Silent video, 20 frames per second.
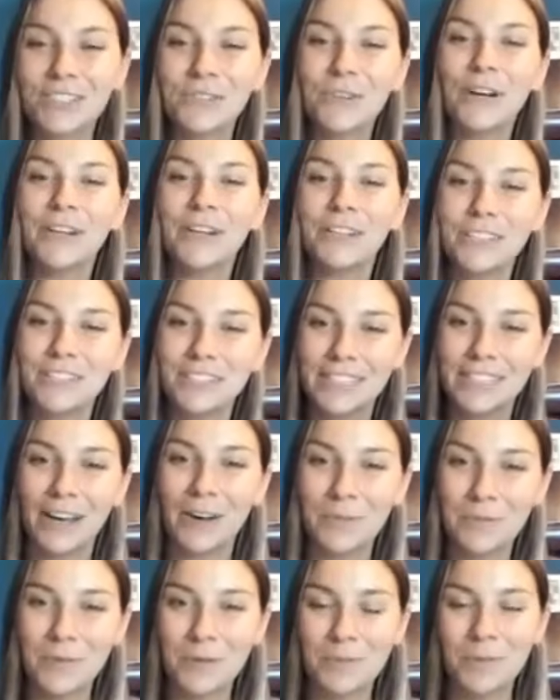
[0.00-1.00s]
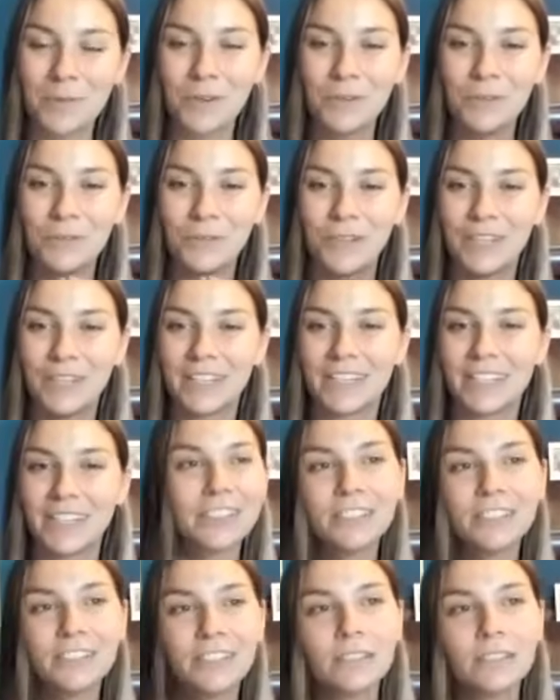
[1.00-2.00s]
just want you to tell people what,
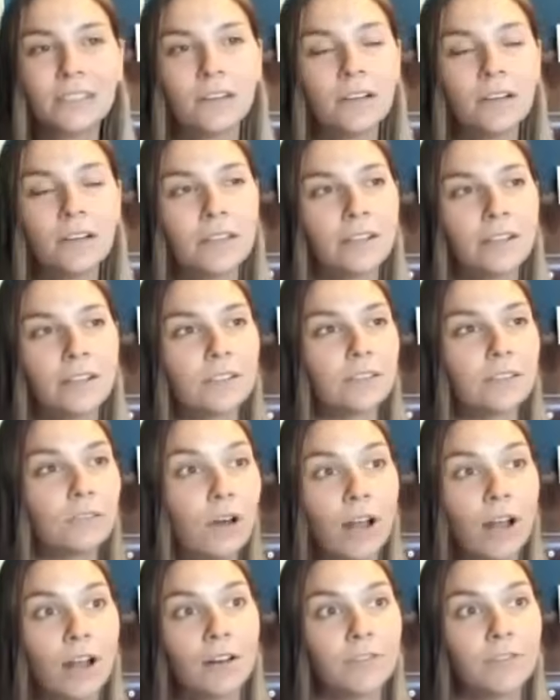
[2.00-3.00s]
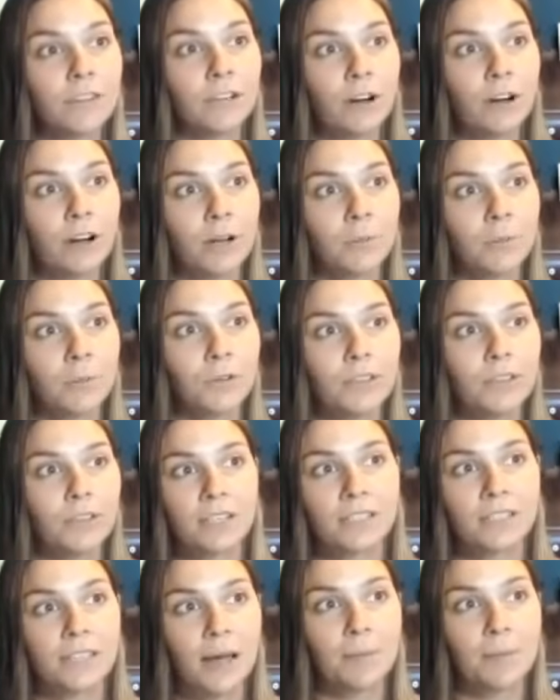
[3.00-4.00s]
because there's a lot of incredible
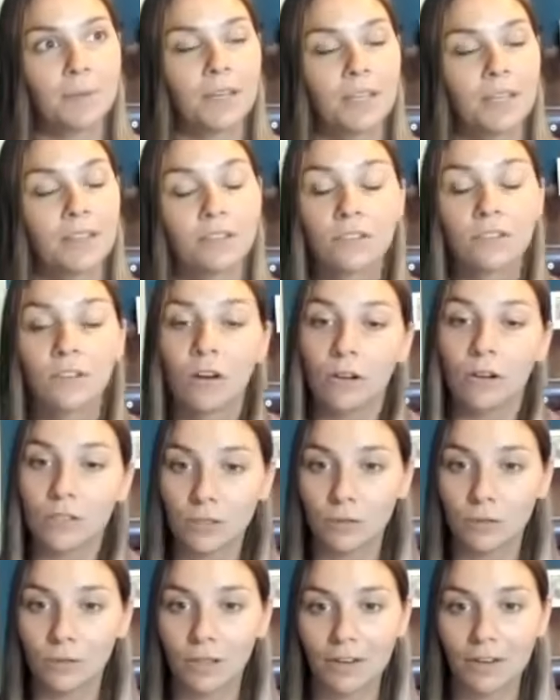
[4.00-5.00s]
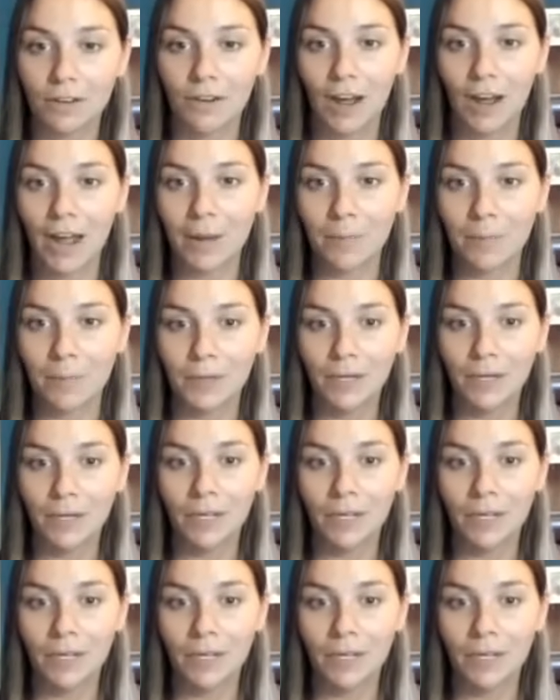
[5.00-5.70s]
things happening. There's also a lot of hype.